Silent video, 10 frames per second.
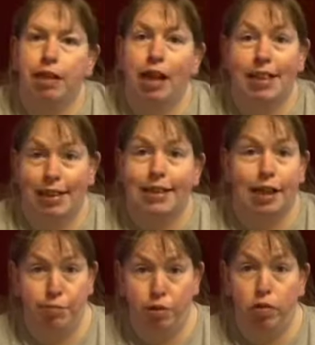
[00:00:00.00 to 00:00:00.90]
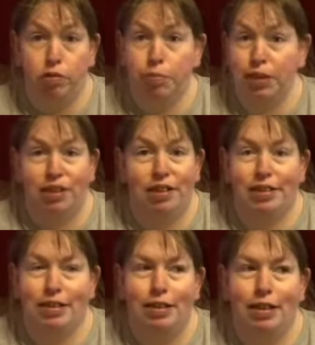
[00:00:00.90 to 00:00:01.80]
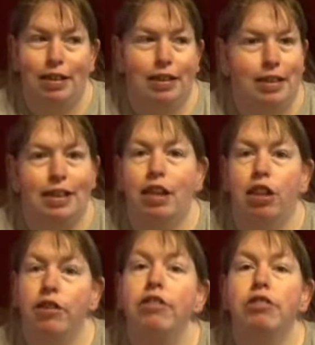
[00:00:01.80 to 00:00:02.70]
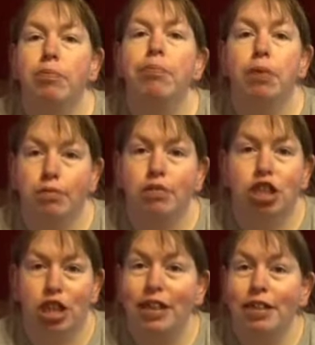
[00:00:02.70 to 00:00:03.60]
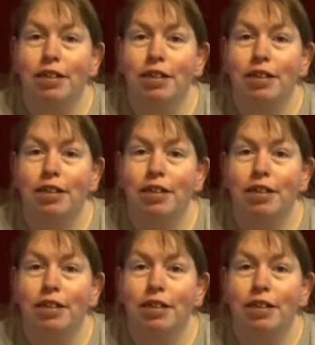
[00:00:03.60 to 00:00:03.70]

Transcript: and then they get blocked because There's a load of bullshit.